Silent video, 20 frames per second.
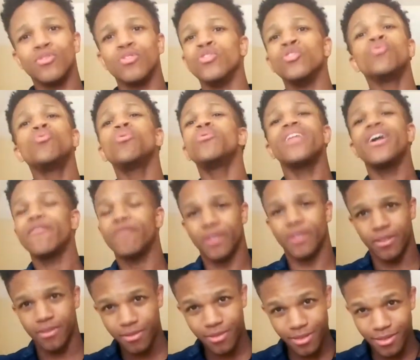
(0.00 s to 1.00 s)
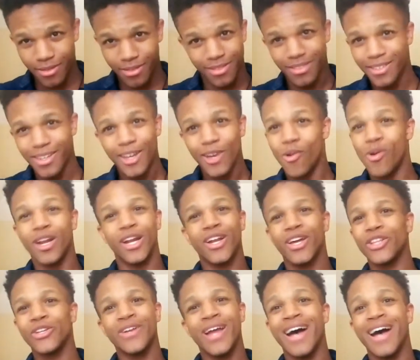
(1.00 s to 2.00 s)
win
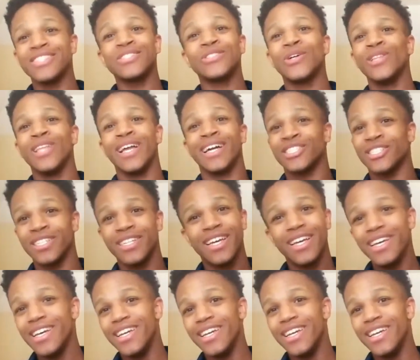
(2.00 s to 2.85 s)
another national election.